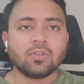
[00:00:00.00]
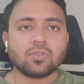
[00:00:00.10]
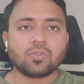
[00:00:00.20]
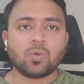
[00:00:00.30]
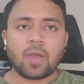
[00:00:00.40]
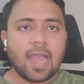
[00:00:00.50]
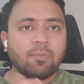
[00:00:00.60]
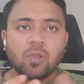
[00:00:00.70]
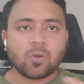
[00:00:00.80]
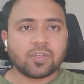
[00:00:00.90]
So
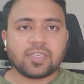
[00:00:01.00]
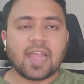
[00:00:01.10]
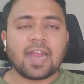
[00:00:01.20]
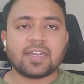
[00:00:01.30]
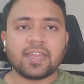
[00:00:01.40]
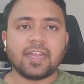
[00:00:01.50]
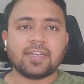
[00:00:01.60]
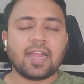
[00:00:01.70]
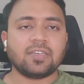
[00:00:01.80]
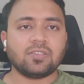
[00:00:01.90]
I'm not that great
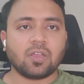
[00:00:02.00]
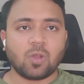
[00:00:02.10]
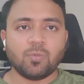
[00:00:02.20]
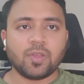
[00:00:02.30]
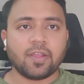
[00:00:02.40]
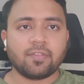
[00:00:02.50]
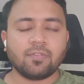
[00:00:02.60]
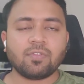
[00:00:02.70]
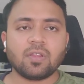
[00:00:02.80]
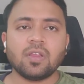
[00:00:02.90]
at the
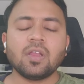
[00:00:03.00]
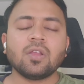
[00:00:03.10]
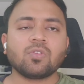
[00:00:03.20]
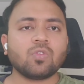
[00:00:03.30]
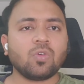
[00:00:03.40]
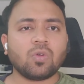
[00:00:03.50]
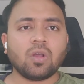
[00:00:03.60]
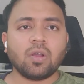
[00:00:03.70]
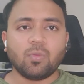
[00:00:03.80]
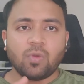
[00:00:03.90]
communications. So
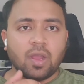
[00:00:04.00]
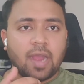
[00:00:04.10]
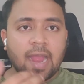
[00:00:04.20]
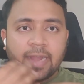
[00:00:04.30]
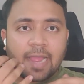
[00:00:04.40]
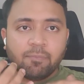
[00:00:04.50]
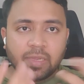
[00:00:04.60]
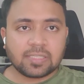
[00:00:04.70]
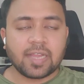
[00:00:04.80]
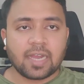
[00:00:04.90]
and I have
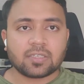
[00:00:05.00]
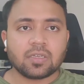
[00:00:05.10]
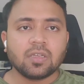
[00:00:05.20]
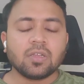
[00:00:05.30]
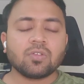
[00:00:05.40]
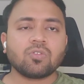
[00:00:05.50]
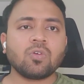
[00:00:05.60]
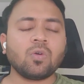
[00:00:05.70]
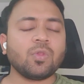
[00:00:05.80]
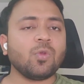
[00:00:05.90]
missed that.
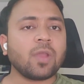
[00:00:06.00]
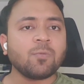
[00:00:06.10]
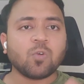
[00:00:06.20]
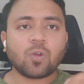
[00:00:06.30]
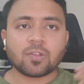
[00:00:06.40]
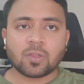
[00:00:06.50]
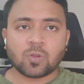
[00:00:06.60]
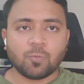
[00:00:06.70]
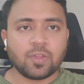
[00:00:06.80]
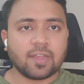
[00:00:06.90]
So you can focus on
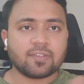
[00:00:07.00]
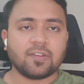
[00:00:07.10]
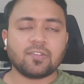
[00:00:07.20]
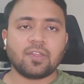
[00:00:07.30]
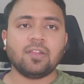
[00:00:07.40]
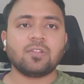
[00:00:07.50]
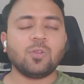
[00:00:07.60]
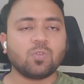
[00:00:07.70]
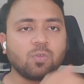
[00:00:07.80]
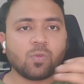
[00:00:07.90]
communication skills.
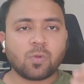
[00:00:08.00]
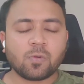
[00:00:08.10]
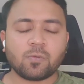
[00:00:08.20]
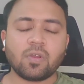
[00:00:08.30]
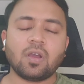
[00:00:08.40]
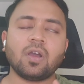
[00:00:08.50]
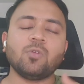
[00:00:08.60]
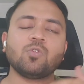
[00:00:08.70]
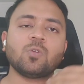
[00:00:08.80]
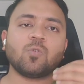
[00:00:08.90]
You
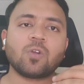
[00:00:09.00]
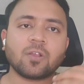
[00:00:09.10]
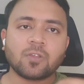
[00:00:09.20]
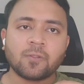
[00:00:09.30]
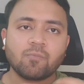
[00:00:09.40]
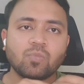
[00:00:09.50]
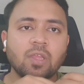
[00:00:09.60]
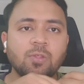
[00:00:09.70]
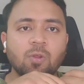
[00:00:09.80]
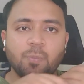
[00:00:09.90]
should focus on
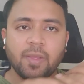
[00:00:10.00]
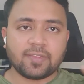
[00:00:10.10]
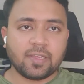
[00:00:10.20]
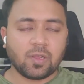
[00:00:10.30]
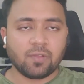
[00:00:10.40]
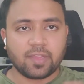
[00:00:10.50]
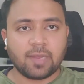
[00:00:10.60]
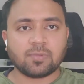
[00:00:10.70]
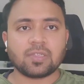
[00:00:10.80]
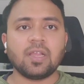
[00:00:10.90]
your basic
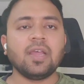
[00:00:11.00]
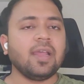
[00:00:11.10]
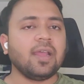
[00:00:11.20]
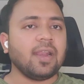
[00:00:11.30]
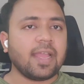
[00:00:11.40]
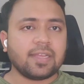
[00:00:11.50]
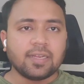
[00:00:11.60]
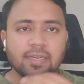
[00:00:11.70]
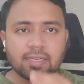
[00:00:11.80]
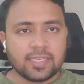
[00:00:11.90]
concepts
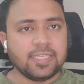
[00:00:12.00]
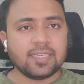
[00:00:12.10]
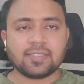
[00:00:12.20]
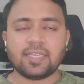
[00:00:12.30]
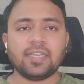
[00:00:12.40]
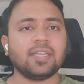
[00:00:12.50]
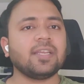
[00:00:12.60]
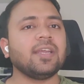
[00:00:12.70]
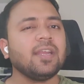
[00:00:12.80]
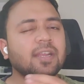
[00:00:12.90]
like
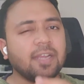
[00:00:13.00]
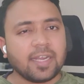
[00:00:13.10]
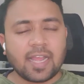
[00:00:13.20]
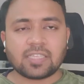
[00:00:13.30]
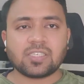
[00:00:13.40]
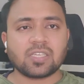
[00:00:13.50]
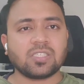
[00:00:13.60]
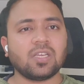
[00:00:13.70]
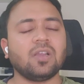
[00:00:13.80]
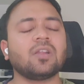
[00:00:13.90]
DSA, data
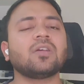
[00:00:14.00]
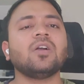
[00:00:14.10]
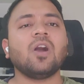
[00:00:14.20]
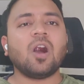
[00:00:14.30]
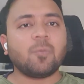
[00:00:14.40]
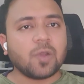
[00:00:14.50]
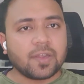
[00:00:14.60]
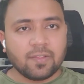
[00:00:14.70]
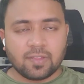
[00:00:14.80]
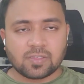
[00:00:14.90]
structure,
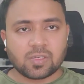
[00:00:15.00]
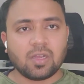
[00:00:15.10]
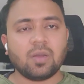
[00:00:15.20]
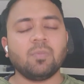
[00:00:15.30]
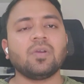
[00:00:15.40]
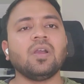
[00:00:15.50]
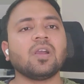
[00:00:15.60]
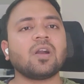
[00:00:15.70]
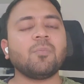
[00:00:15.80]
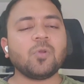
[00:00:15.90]
operating system,
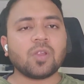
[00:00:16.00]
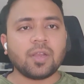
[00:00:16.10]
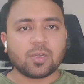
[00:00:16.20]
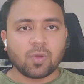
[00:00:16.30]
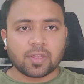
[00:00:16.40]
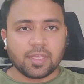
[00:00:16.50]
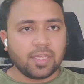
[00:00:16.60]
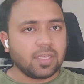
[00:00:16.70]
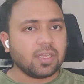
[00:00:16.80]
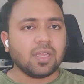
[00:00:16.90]
computer
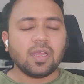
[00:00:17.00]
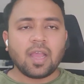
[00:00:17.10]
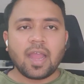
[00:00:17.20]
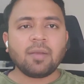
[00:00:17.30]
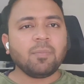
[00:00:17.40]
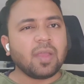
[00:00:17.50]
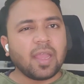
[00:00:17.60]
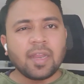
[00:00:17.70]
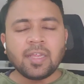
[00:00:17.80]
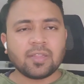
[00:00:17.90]
networking, and
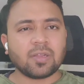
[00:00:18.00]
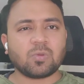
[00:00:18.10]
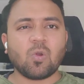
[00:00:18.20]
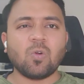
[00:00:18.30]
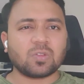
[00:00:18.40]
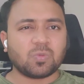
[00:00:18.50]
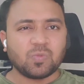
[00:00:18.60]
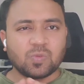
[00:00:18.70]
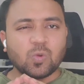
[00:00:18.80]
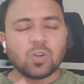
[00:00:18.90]
any other course,
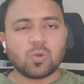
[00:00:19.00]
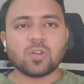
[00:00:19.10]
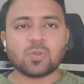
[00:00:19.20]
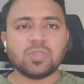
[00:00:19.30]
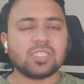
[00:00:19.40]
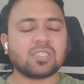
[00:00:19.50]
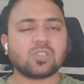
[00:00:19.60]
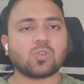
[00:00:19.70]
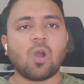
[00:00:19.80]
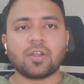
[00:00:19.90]
good course which is
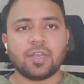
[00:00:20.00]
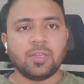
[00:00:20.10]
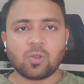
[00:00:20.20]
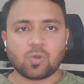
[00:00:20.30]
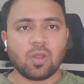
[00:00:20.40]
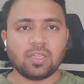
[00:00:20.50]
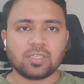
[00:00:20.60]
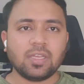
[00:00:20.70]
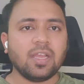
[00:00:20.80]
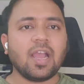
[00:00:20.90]
taught in your college.
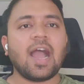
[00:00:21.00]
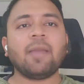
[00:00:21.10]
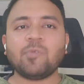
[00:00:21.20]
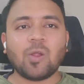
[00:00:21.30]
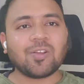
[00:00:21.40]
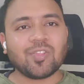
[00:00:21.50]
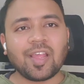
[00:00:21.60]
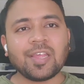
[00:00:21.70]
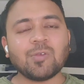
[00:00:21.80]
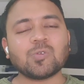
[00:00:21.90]
I am not
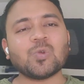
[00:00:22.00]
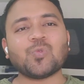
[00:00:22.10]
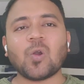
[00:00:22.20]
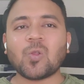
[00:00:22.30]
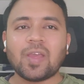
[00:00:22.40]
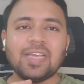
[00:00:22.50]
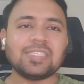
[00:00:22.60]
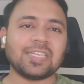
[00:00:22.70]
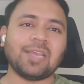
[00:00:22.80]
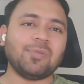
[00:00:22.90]
saying you to follow each
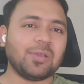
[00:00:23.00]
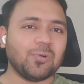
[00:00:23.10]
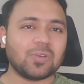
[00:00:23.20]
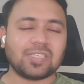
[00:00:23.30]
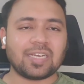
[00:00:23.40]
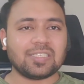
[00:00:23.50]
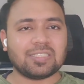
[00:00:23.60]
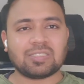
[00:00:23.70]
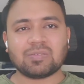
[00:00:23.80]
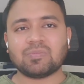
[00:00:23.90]
and every course that
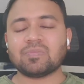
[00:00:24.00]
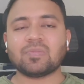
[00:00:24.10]
is